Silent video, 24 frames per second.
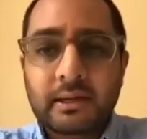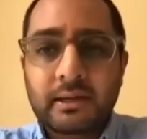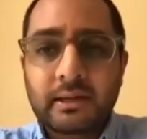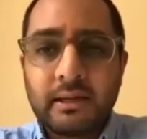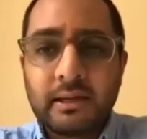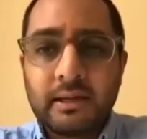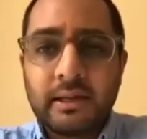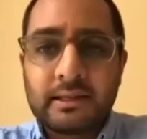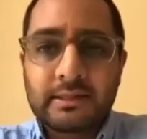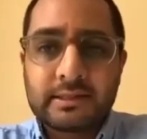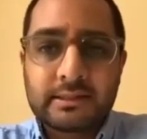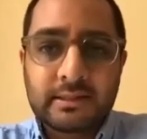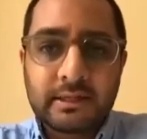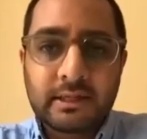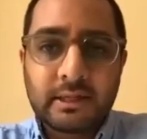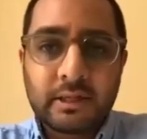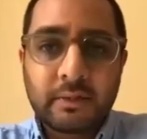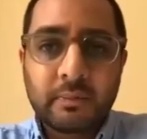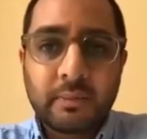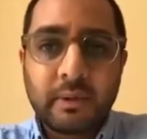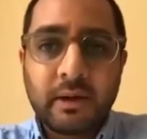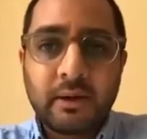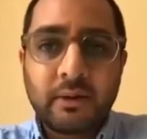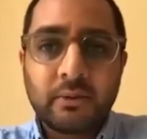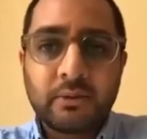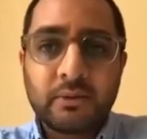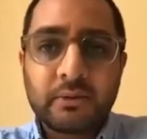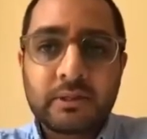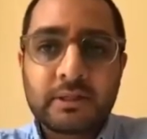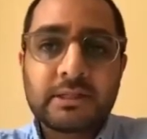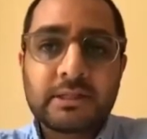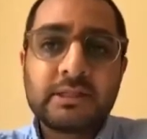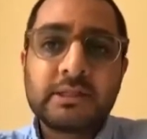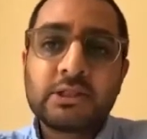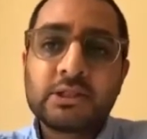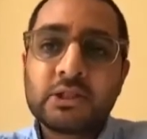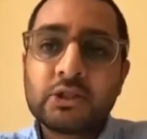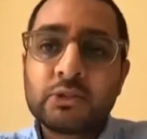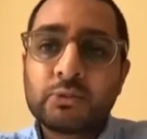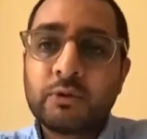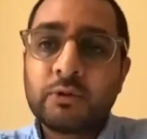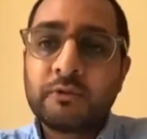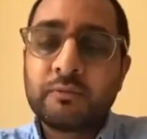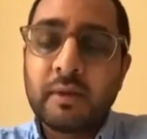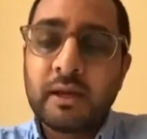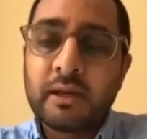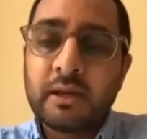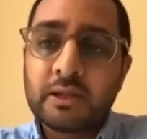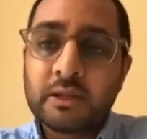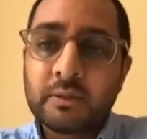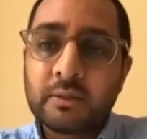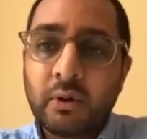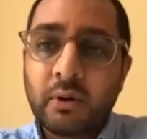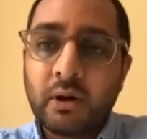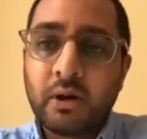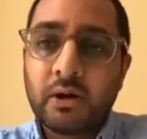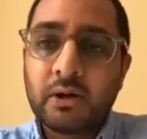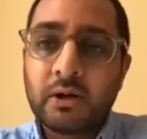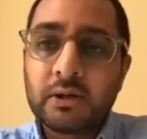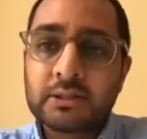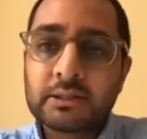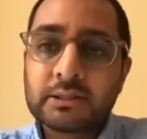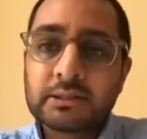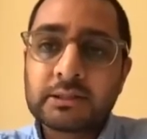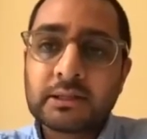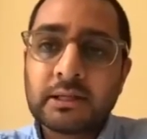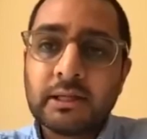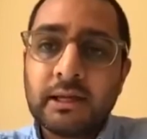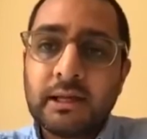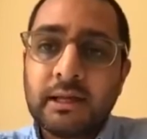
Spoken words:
Let's think about the decisions we've made in the past.